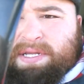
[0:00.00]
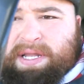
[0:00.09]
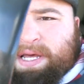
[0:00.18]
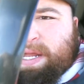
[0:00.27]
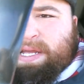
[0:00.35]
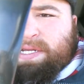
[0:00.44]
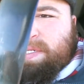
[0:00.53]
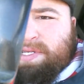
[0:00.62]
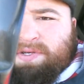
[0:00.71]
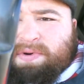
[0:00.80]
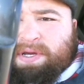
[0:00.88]
lighting
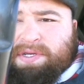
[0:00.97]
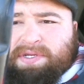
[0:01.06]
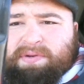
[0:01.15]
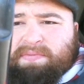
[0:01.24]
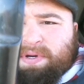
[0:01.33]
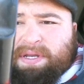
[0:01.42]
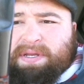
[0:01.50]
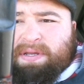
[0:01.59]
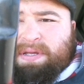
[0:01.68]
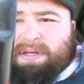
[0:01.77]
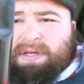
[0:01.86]
situation, but
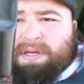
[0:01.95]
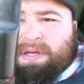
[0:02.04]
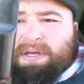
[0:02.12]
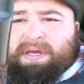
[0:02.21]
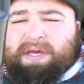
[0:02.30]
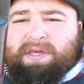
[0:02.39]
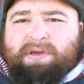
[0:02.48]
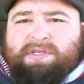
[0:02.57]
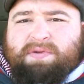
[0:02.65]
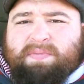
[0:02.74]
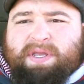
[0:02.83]
it
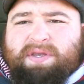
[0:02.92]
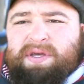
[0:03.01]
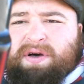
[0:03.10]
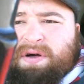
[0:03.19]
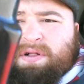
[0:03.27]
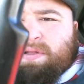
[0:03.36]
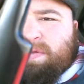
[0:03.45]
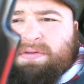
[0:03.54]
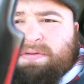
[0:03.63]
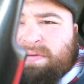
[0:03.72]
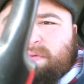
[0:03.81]
used to be dull
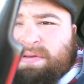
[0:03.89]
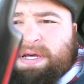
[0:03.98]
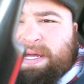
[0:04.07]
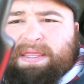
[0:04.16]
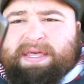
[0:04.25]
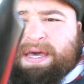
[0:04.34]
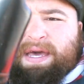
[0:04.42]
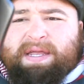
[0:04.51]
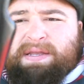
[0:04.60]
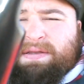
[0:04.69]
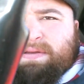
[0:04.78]
like
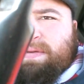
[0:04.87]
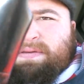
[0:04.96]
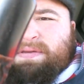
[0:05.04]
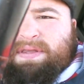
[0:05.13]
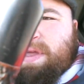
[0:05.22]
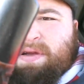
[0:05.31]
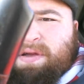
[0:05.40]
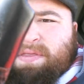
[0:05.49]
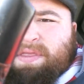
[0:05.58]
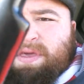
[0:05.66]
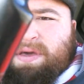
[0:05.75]
that there
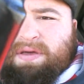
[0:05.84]
on the